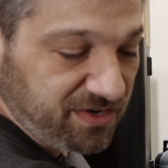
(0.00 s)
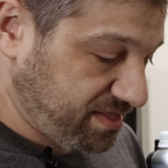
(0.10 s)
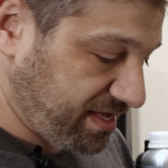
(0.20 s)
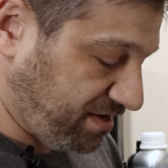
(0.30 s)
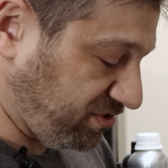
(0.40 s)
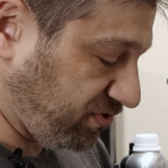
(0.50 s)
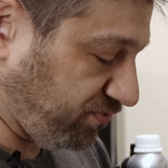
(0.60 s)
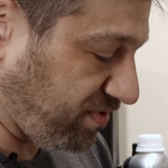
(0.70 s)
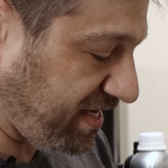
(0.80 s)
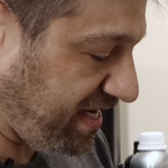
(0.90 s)
I think I'll just
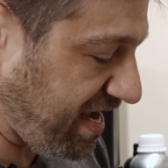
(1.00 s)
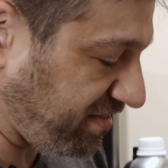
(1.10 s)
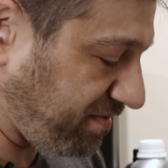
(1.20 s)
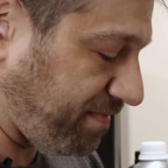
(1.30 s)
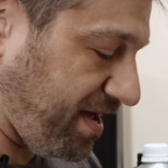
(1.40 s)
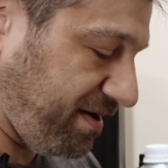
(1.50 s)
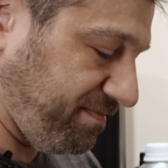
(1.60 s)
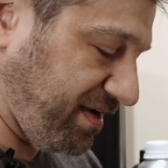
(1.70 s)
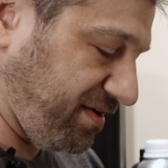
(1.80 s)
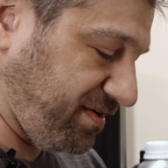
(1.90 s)
run it out the
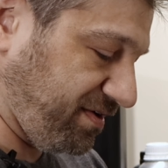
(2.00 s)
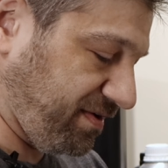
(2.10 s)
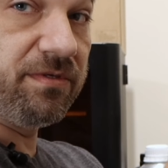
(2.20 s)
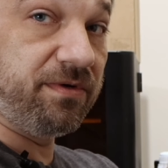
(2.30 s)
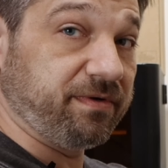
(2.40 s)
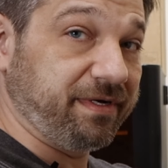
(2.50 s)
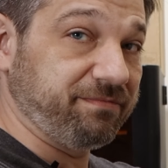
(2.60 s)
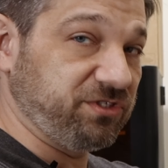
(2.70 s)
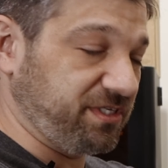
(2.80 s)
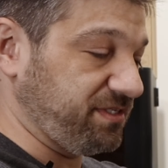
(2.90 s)
bottom here. So
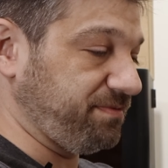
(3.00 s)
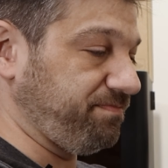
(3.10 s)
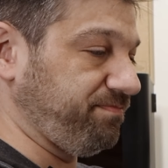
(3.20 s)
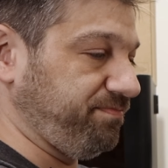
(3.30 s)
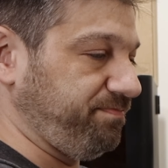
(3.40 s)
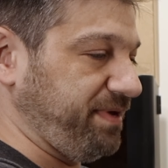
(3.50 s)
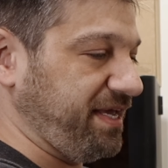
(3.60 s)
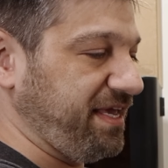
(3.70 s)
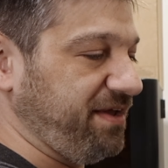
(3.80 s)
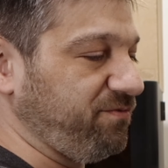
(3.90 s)
I'm just
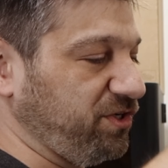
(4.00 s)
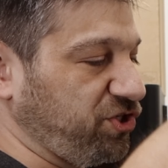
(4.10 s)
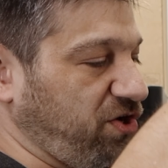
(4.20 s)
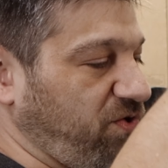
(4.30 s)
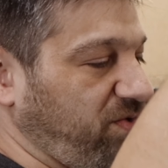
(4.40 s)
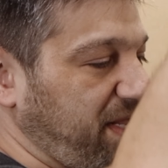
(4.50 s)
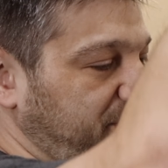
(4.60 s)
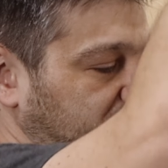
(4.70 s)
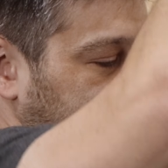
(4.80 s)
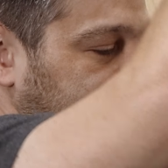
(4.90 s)
picking which hole I
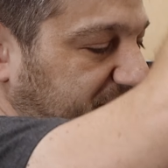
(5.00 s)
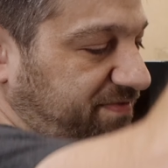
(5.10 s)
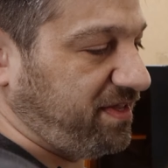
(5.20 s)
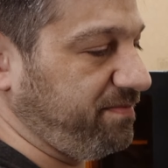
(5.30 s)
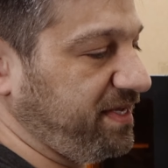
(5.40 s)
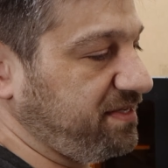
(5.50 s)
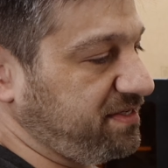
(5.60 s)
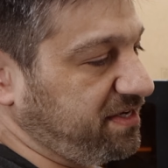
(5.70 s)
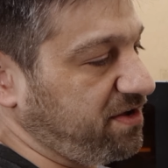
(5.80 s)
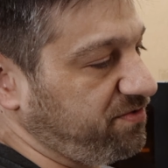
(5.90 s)
want my filament
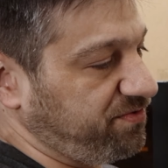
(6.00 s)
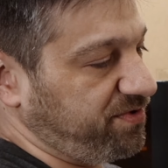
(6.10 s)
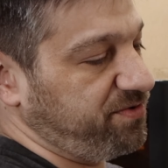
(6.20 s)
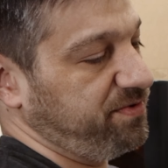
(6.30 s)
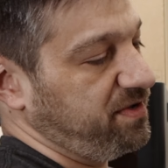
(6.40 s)
to go through.